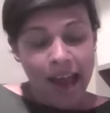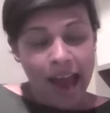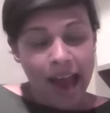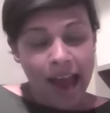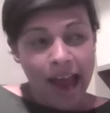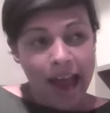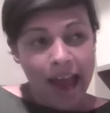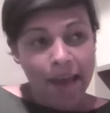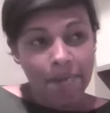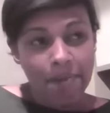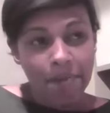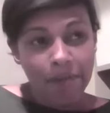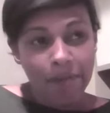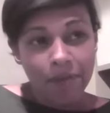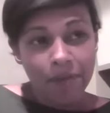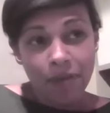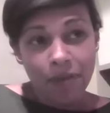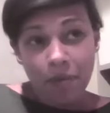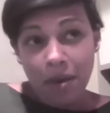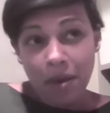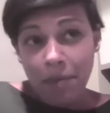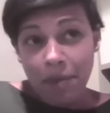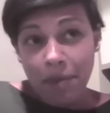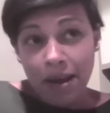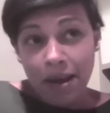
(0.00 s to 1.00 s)
For
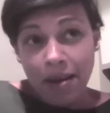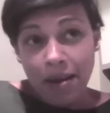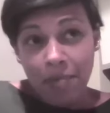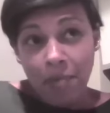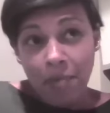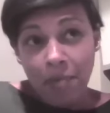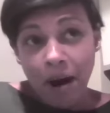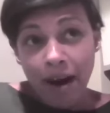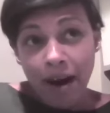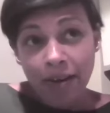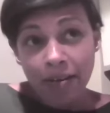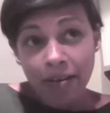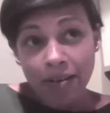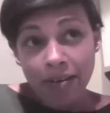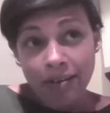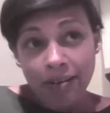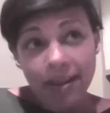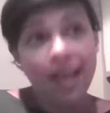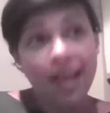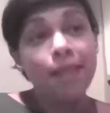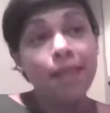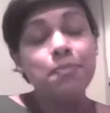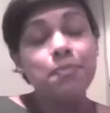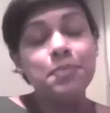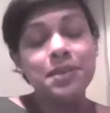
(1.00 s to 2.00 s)
me, being a migrant
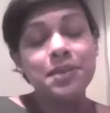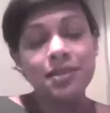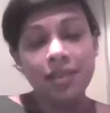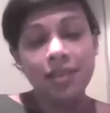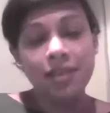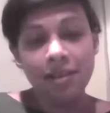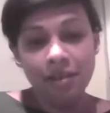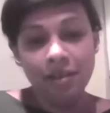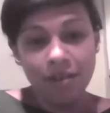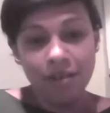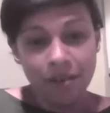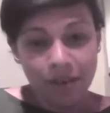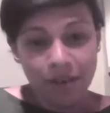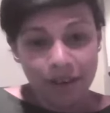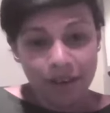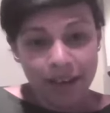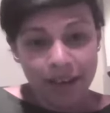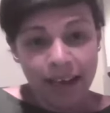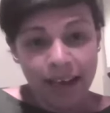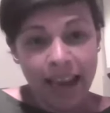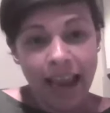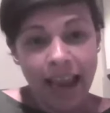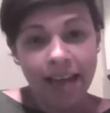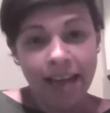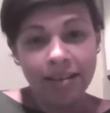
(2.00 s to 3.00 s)

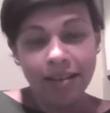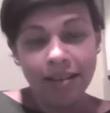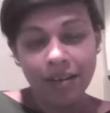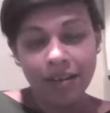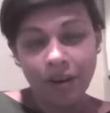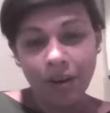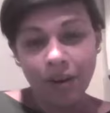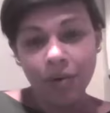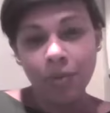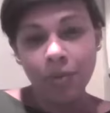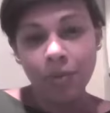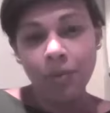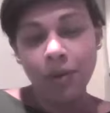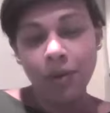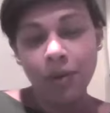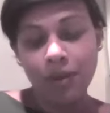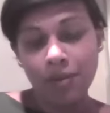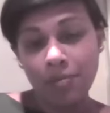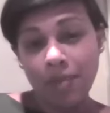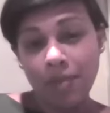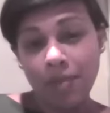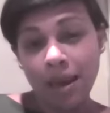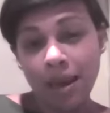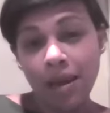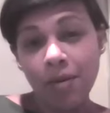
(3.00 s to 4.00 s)
absolutely had a lot with
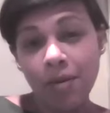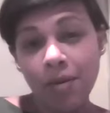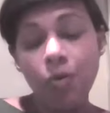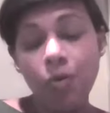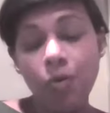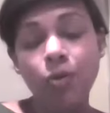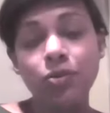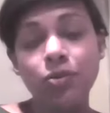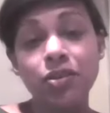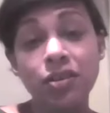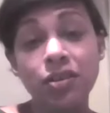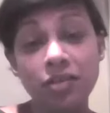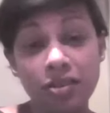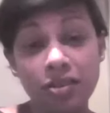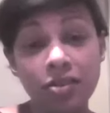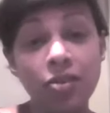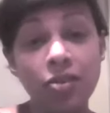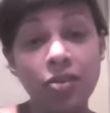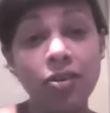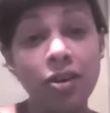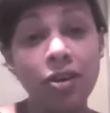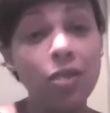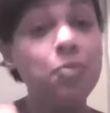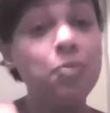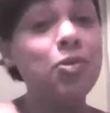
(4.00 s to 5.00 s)
me wanting to do
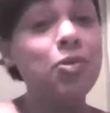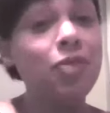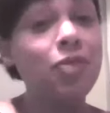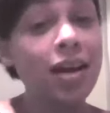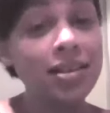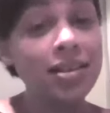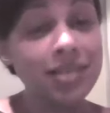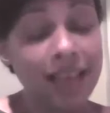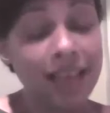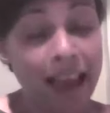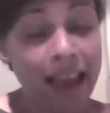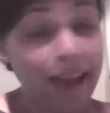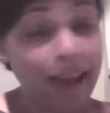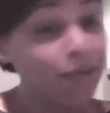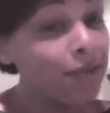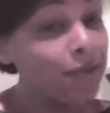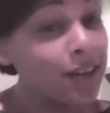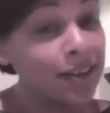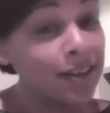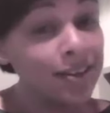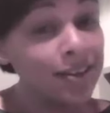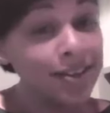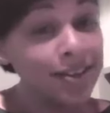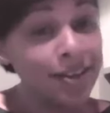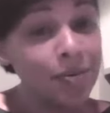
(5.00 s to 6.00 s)
human rights
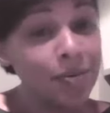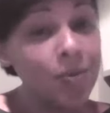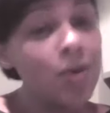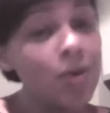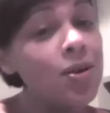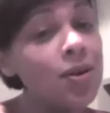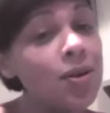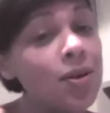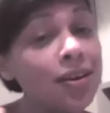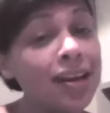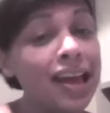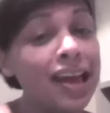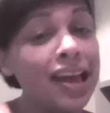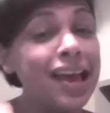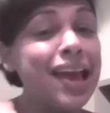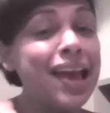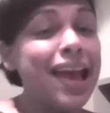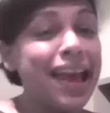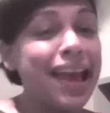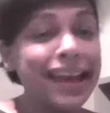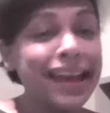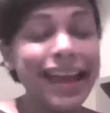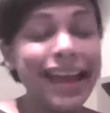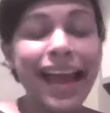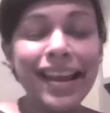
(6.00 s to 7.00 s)
advocacy work.
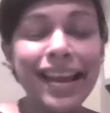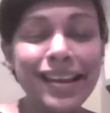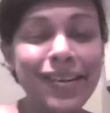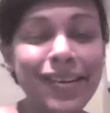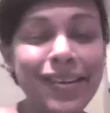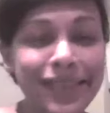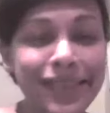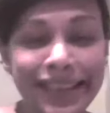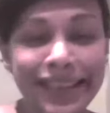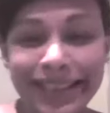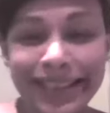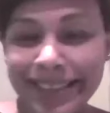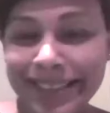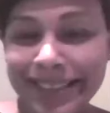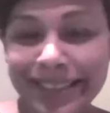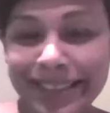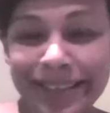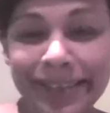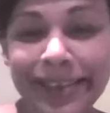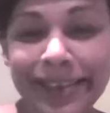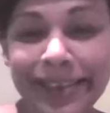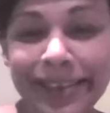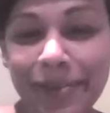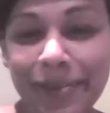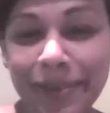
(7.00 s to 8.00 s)
Again, not
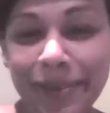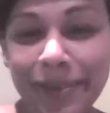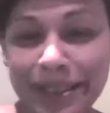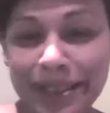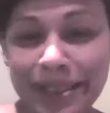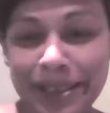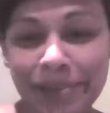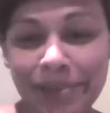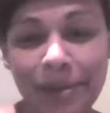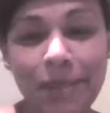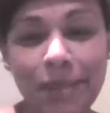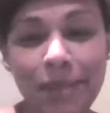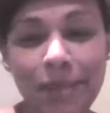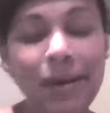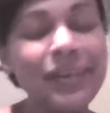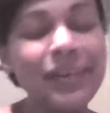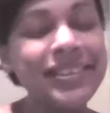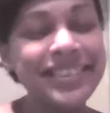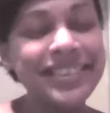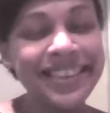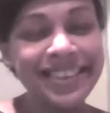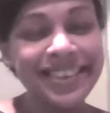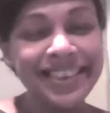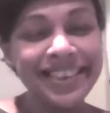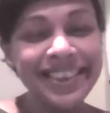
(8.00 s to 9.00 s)
necessarily wanting to be a
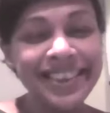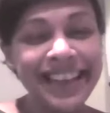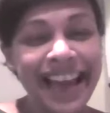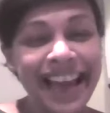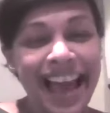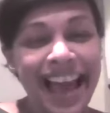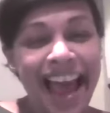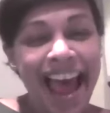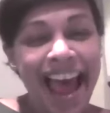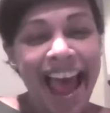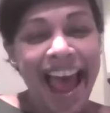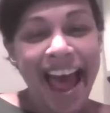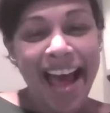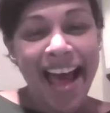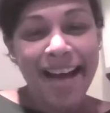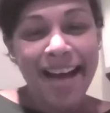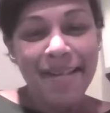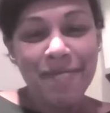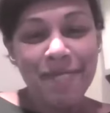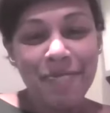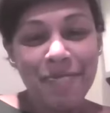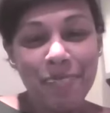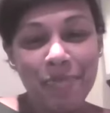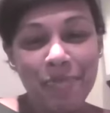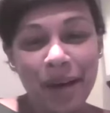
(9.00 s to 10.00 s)
politician,
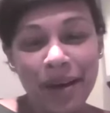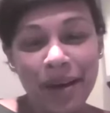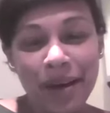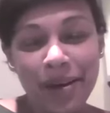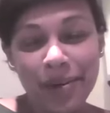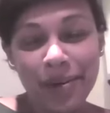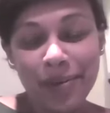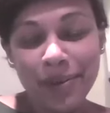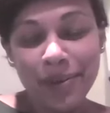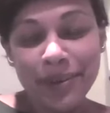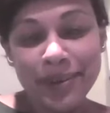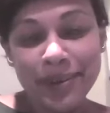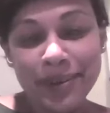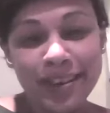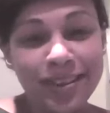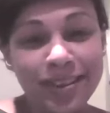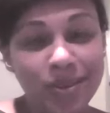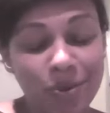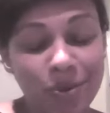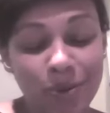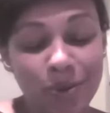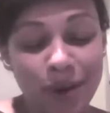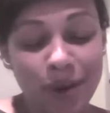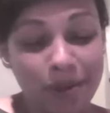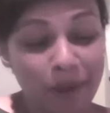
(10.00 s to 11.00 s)
but it was the
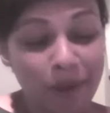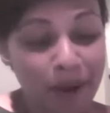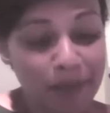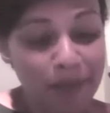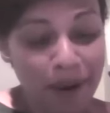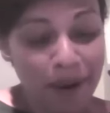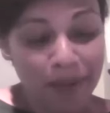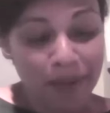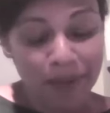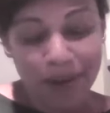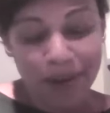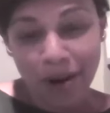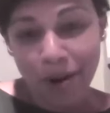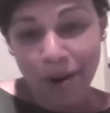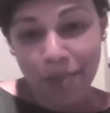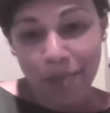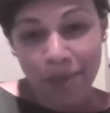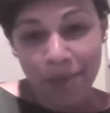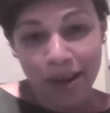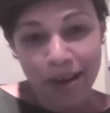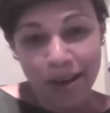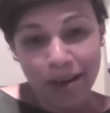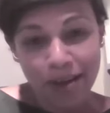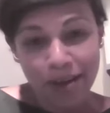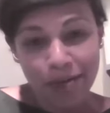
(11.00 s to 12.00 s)
story my mum told
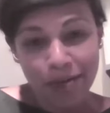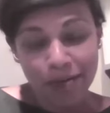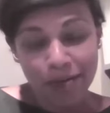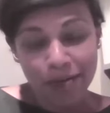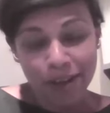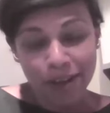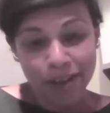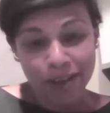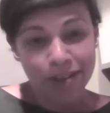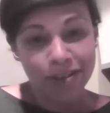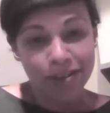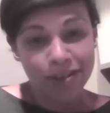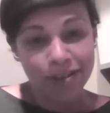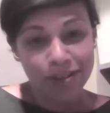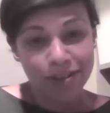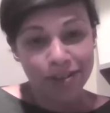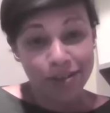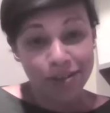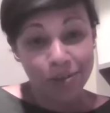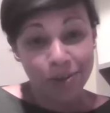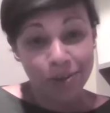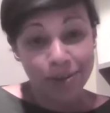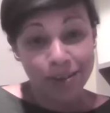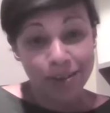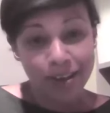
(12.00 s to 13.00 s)
me of Richard de
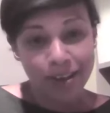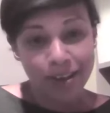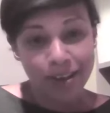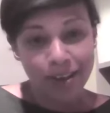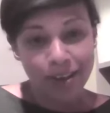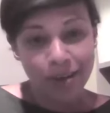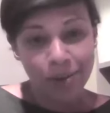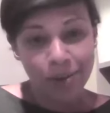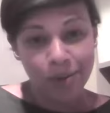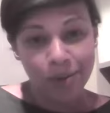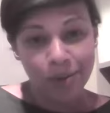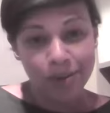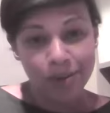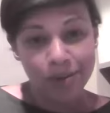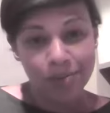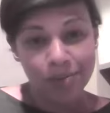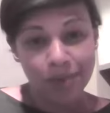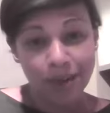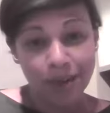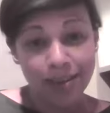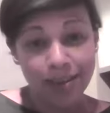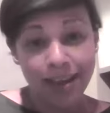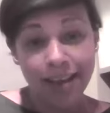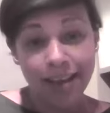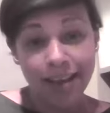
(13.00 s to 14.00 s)
Souza, who was
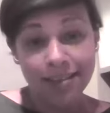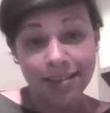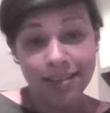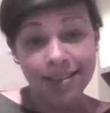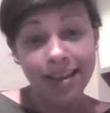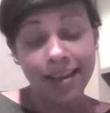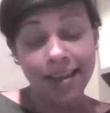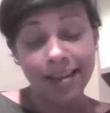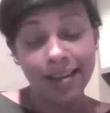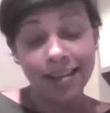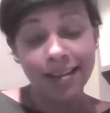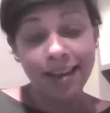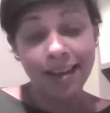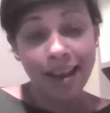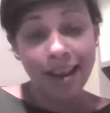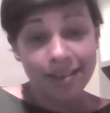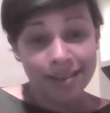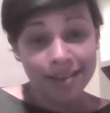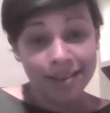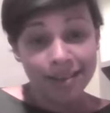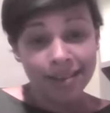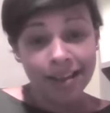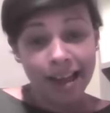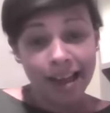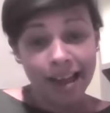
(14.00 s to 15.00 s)
my dad's second
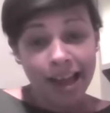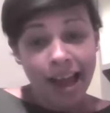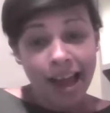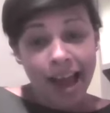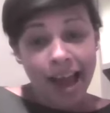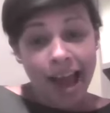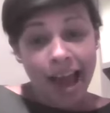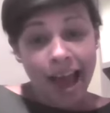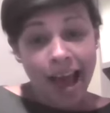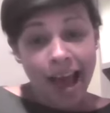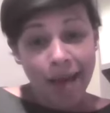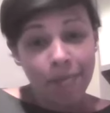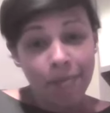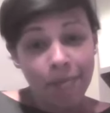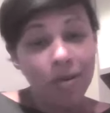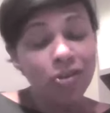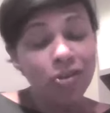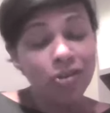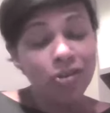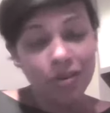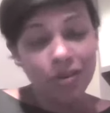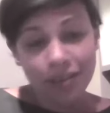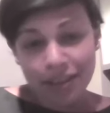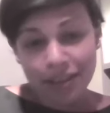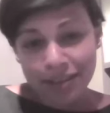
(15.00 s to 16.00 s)
cousin, a
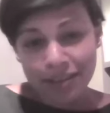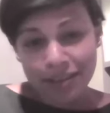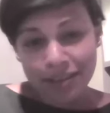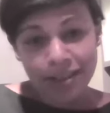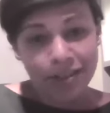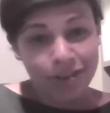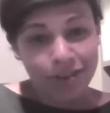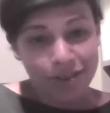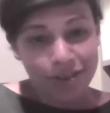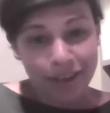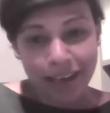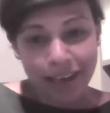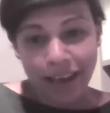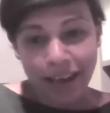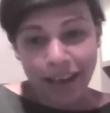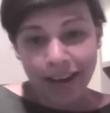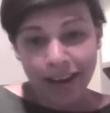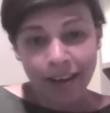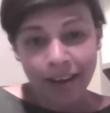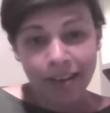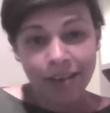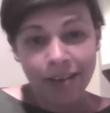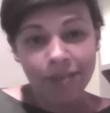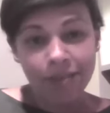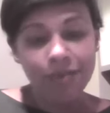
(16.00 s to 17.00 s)
journalist in Sri
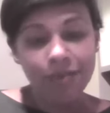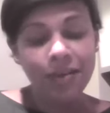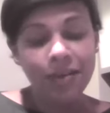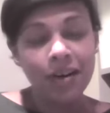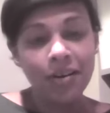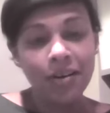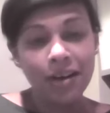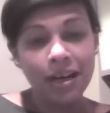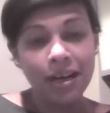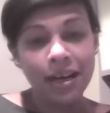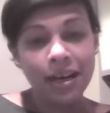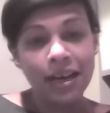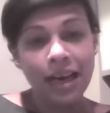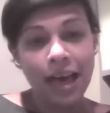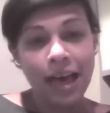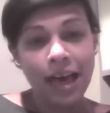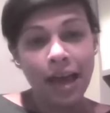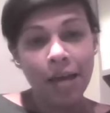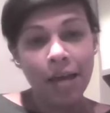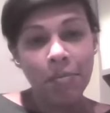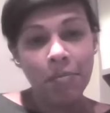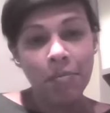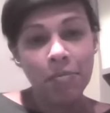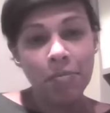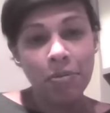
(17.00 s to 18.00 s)
Lanka, very
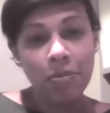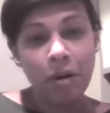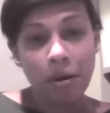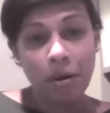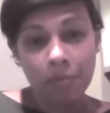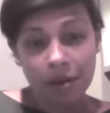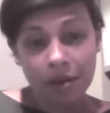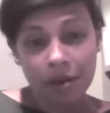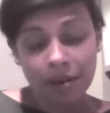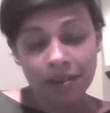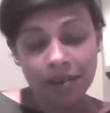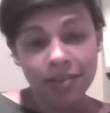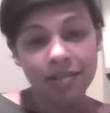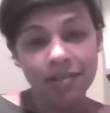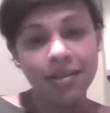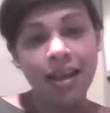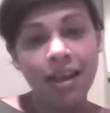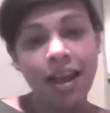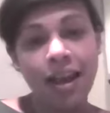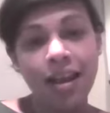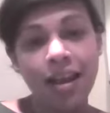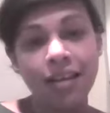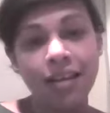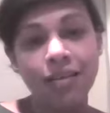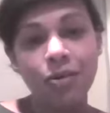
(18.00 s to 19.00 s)
prominent
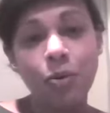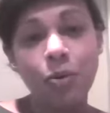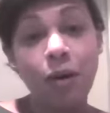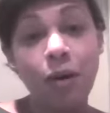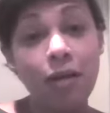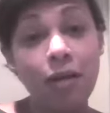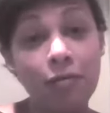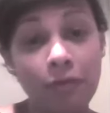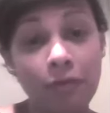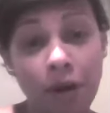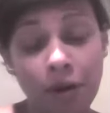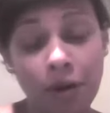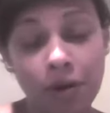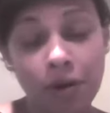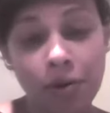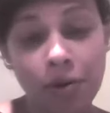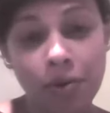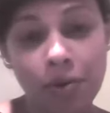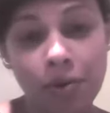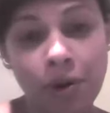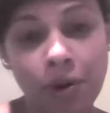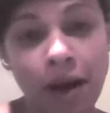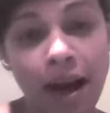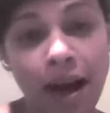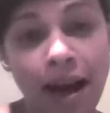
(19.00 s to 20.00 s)
and quite
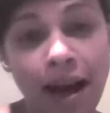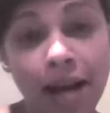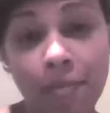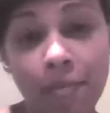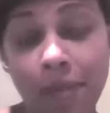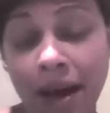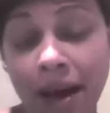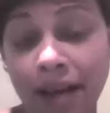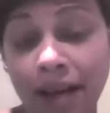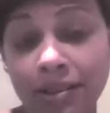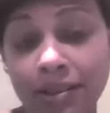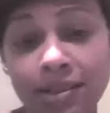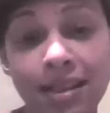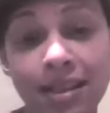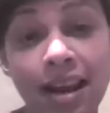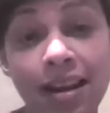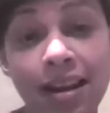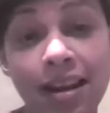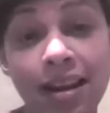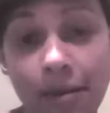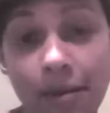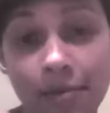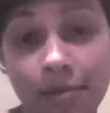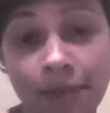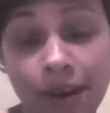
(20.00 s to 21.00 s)
vocal about standing
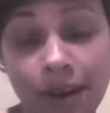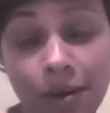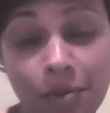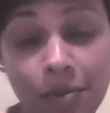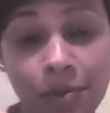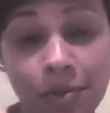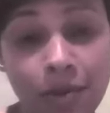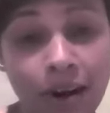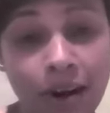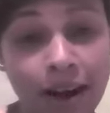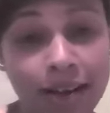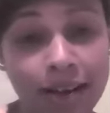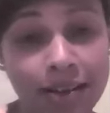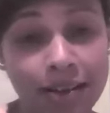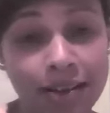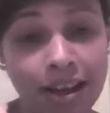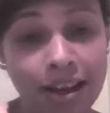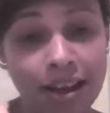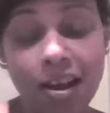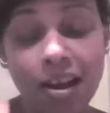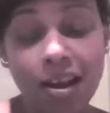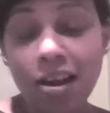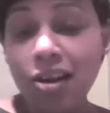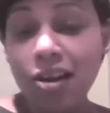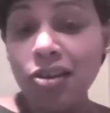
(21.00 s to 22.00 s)
up for human rights,
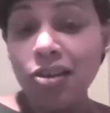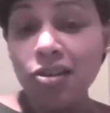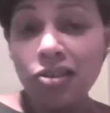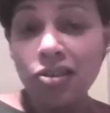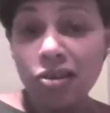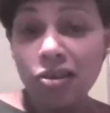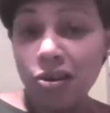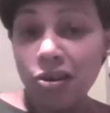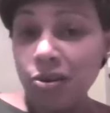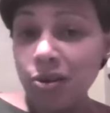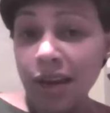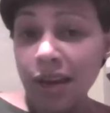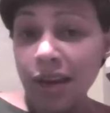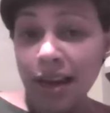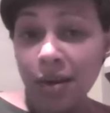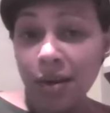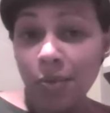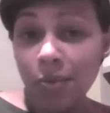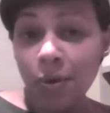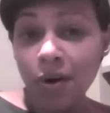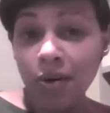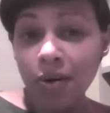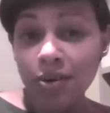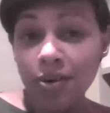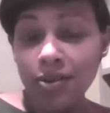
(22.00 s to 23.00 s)
knew he
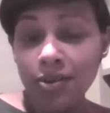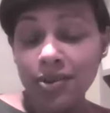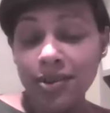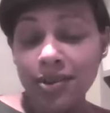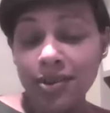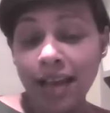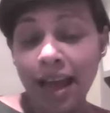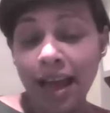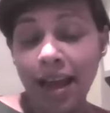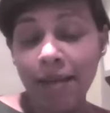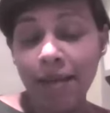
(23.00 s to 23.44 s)
was